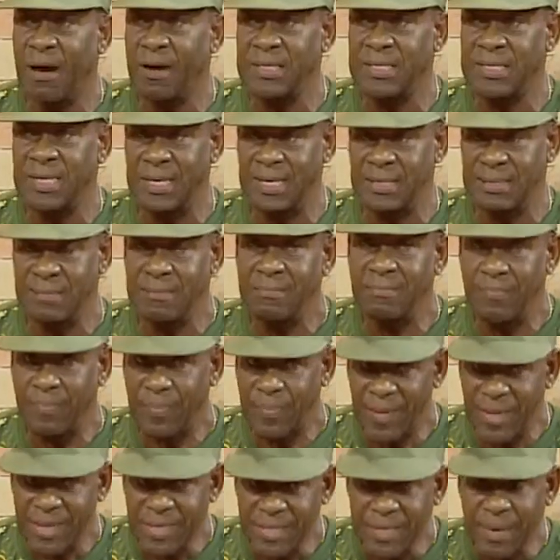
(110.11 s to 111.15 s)
art, and
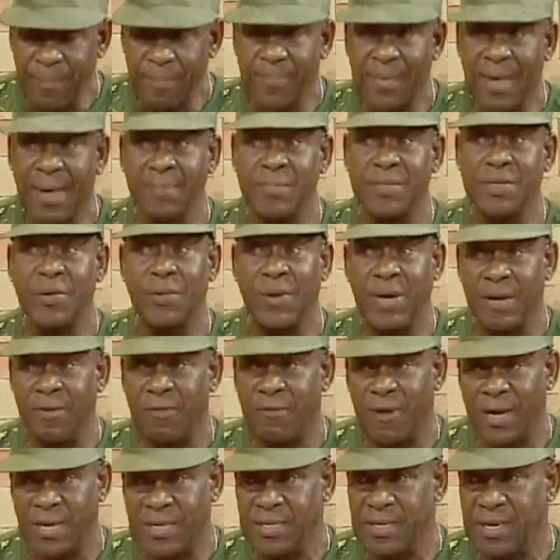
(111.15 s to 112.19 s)
sometimes creative
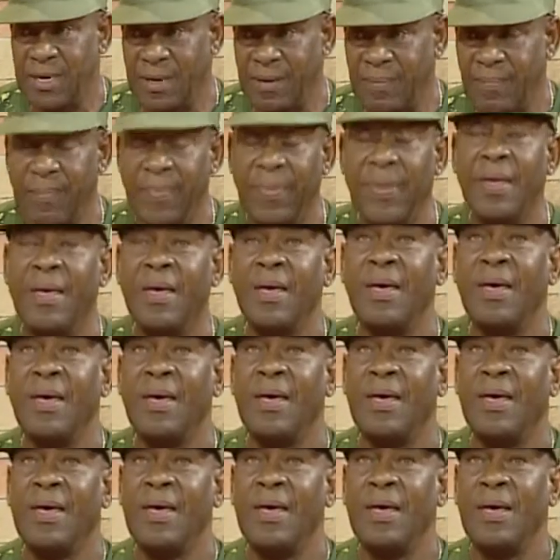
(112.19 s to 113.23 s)
writing. Mm -hmm.
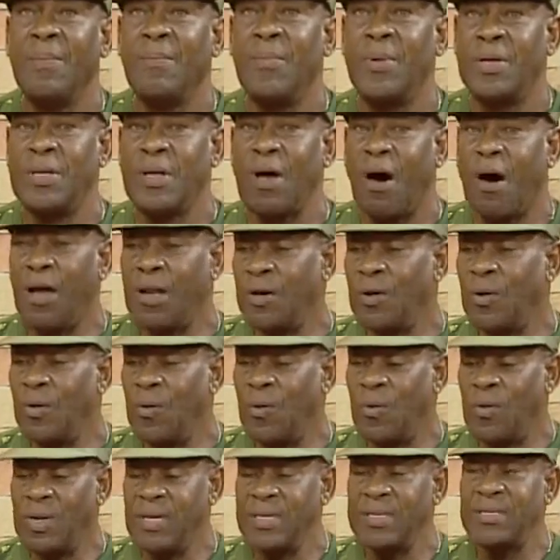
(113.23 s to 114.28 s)
But on a
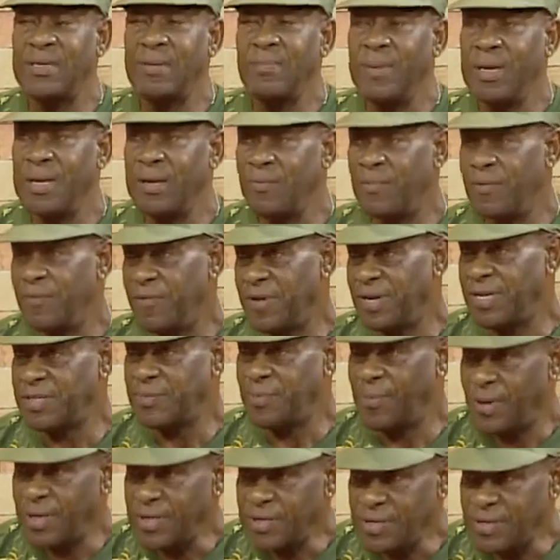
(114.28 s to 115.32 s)
whole, it's a medium of
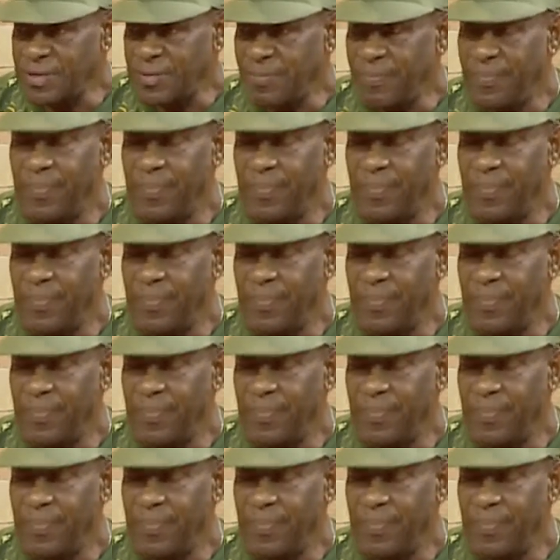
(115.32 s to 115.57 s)
expression. Mm